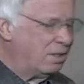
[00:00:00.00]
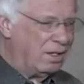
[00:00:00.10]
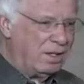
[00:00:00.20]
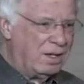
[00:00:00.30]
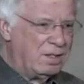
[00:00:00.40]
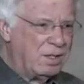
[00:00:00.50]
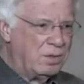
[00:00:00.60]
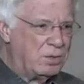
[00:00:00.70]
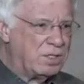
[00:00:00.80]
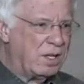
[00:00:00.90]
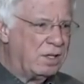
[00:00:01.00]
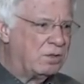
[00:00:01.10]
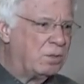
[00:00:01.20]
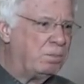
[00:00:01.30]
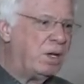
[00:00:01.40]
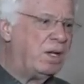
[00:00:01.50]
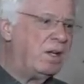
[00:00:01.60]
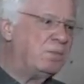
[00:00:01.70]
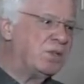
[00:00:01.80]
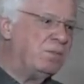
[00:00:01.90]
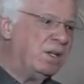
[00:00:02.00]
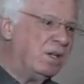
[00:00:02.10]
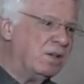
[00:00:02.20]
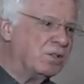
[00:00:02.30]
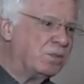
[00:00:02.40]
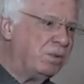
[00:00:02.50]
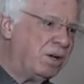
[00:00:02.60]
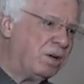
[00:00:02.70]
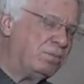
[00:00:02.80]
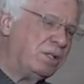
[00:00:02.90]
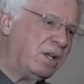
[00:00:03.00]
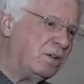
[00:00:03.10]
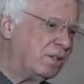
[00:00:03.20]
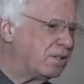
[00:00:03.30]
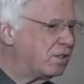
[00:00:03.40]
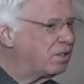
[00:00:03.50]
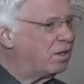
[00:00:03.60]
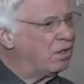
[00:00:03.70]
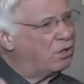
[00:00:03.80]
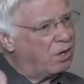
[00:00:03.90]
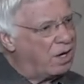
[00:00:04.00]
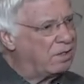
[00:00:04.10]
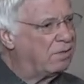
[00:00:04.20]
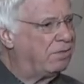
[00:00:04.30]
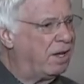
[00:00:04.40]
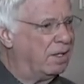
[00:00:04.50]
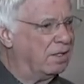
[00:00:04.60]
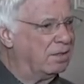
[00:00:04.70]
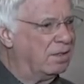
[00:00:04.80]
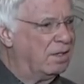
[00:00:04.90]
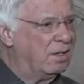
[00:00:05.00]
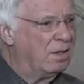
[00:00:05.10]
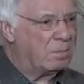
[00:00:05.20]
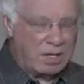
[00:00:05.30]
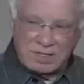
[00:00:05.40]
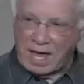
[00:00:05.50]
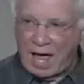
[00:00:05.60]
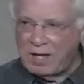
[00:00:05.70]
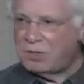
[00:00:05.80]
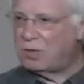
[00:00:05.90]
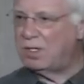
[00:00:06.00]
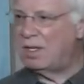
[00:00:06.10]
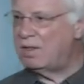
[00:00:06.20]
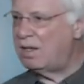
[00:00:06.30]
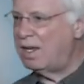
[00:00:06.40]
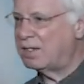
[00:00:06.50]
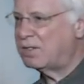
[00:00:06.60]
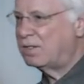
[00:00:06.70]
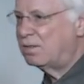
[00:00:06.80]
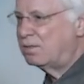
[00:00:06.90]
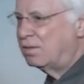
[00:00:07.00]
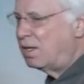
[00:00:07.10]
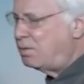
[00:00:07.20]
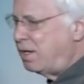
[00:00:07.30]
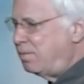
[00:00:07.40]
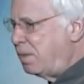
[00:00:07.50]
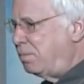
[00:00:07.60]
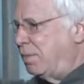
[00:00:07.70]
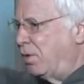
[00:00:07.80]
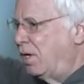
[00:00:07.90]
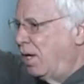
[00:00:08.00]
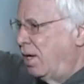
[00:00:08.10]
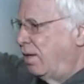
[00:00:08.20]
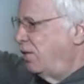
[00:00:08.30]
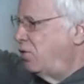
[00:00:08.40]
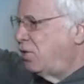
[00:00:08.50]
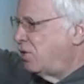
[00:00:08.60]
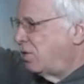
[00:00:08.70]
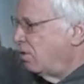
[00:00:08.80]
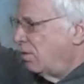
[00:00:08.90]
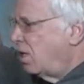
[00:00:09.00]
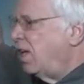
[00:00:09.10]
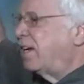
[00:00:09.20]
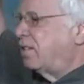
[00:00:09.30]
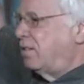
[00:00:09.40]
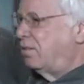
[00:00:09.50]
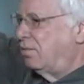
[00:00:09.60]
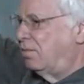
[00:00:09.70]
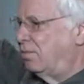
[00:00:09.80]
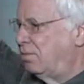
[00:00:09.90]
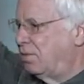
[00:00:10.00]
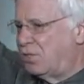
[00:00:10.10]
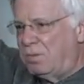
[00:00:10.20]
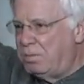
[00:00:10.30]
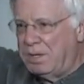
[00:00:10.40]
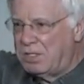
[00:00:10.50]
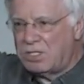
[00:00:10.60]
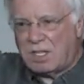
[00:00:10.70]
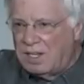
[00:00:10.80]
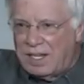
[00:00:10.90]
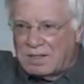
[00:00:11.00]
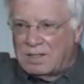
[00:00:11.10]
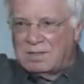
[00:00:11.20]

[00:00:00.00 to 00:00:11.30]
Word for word: And it, it was like they're picking up something in the spirit, but they don't necessarily know how to define it. But it's accurate nonetheless. How many have met people that you just clicked? Certain people just clicked.